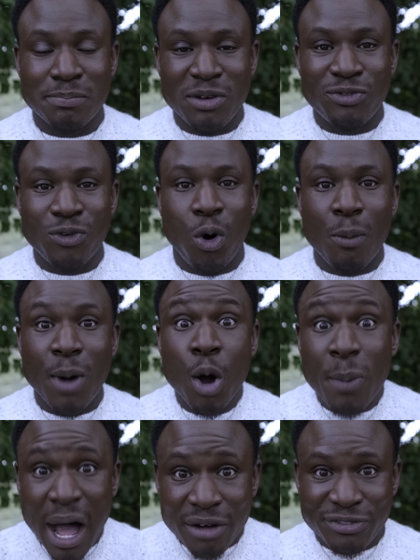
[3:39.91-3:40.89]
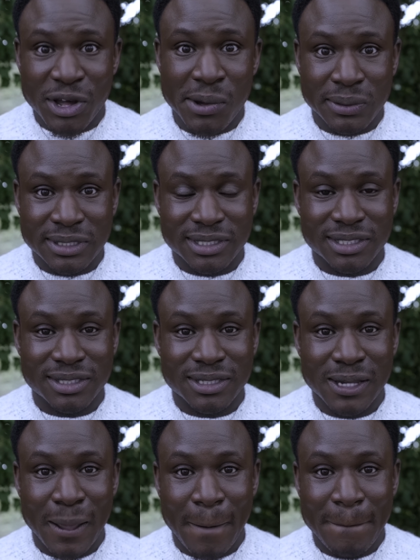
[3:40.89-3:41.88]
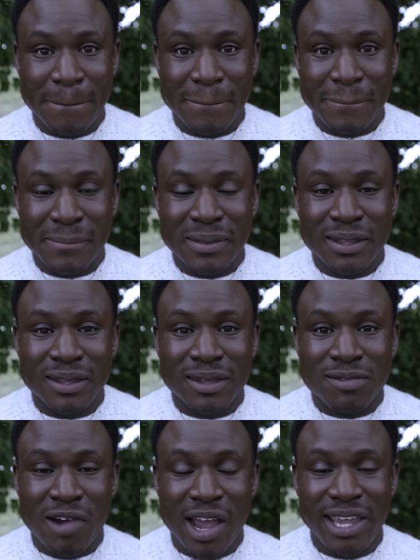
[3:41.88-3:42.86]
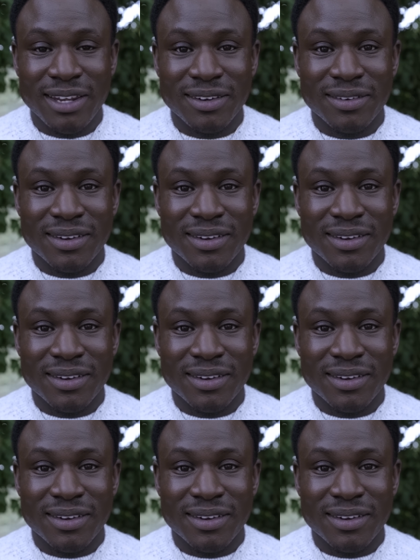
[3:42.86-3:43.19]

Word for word: before mobile phones. Right?